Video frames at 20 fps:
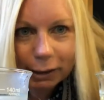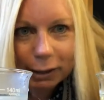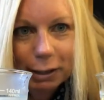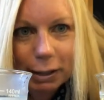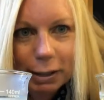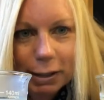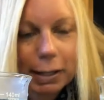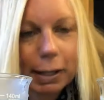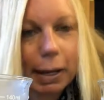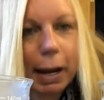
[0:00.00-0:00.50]

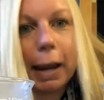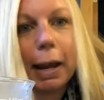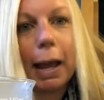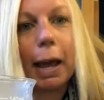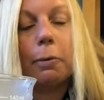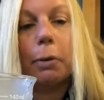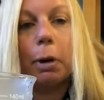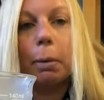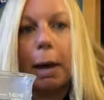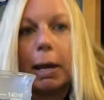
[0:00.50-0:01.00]
today on
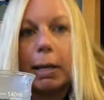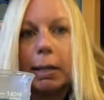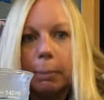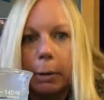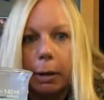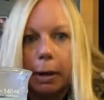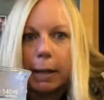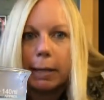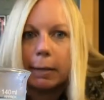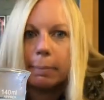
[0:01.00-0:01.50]

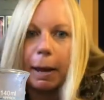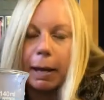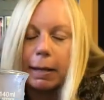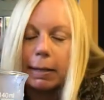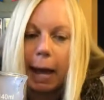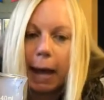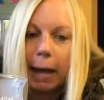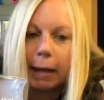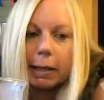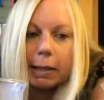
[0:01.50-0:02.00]
Remezmerized by
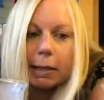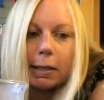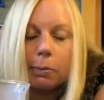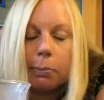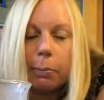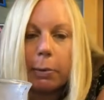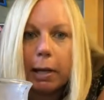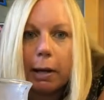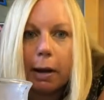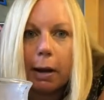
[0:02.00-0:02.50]
Science,
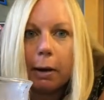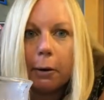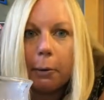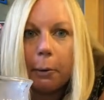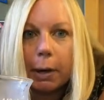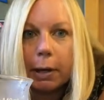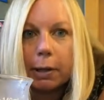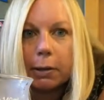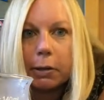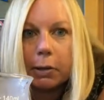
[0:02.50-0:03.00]
we are
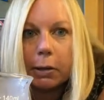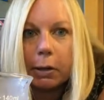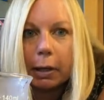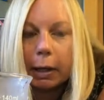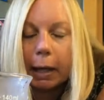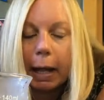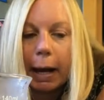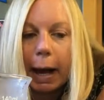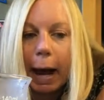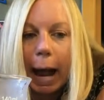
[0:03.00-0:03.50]
going to look
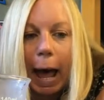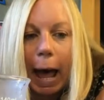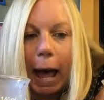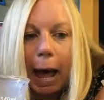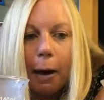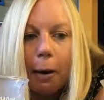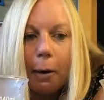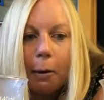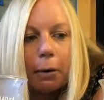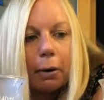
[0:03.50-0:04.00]
at
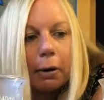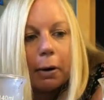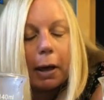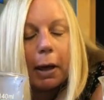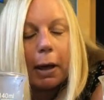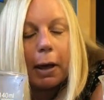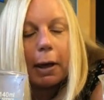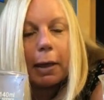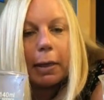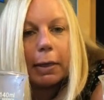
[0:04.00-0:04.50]
how
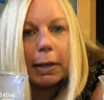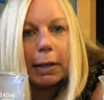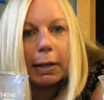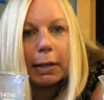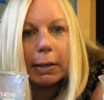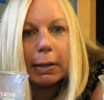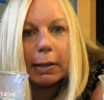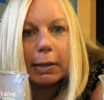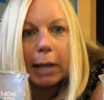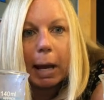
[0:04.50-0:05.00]
the
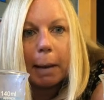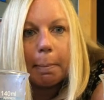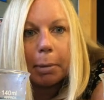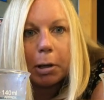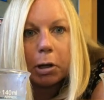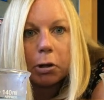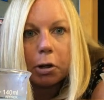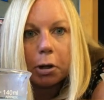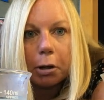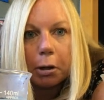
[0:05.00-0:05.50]

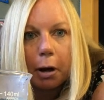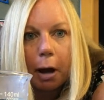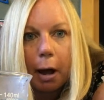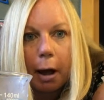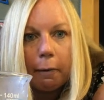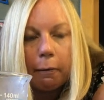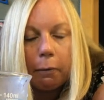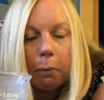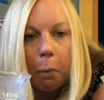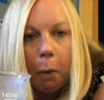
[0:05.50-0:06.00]
temperature
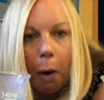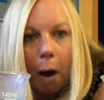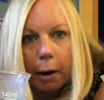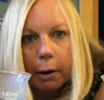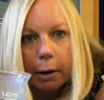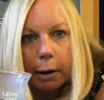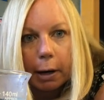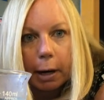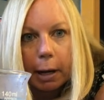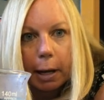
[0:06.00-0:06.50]
of
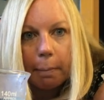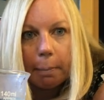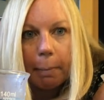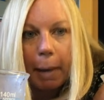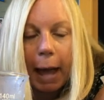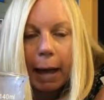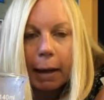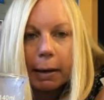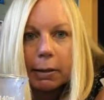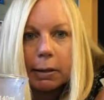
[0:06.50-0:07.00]
water
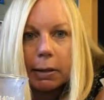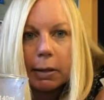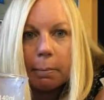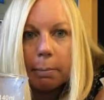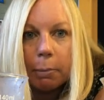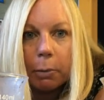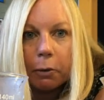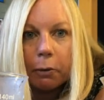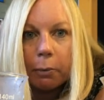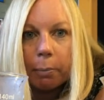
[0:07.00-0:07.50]
impacts the
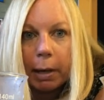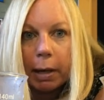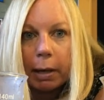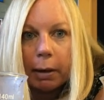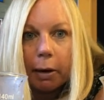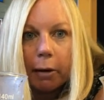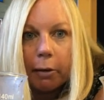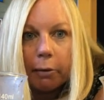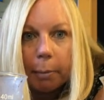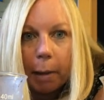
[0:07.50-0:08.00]
movement
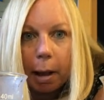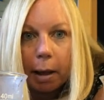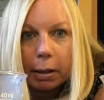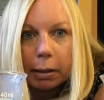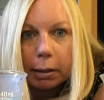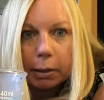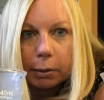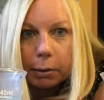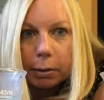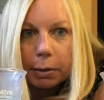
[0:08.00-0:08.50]
of
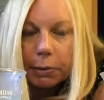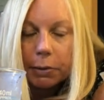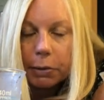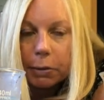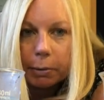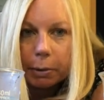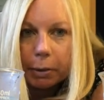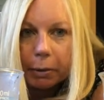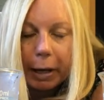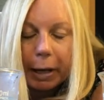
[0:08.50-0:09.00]
molecules
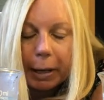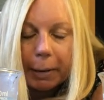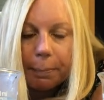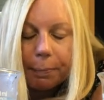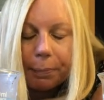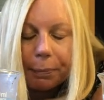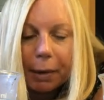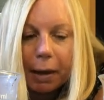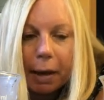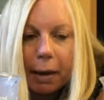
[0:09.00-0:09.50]
through it.
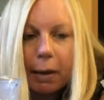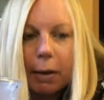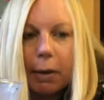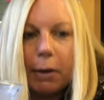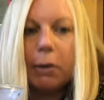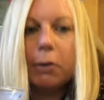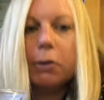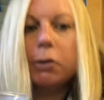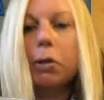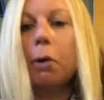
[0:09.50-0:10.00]

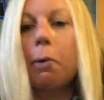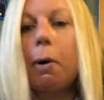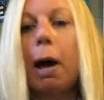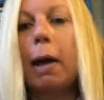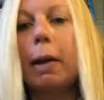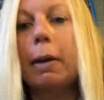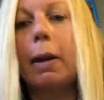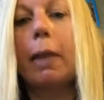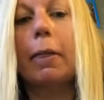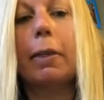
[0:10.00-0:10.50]
So
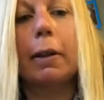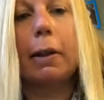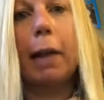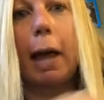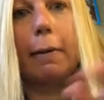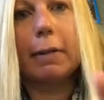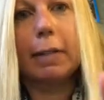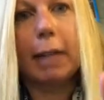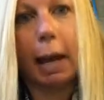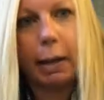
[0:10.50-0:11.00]
on the left
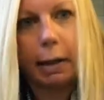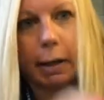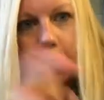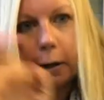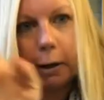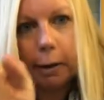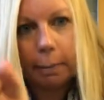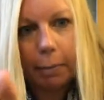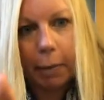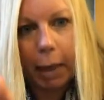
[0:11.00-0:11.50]
side
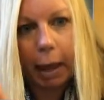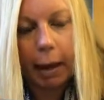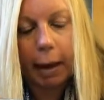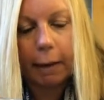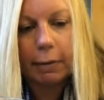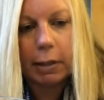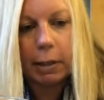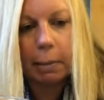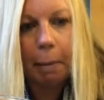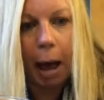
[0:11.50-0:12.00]
here, I have
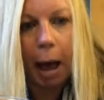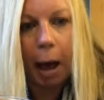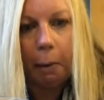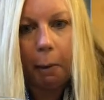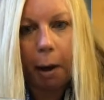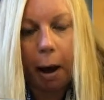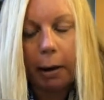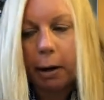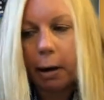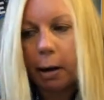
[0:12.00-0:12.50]
some hot
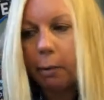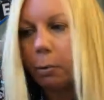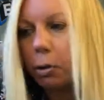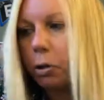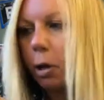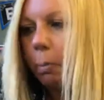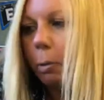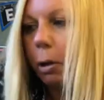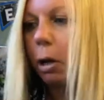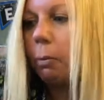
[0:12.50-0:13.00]
water, which
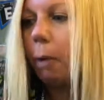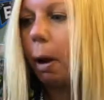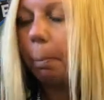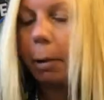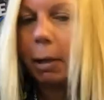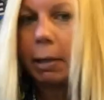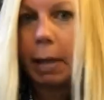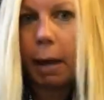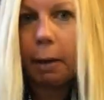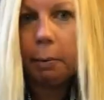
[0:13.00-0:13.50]
I'm going to
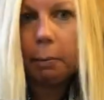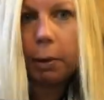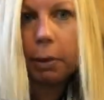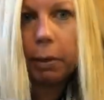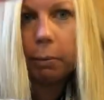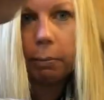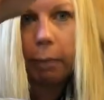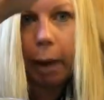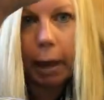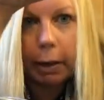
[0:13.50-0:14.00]
represent with
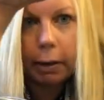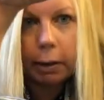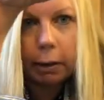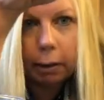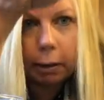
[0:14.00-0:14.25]
red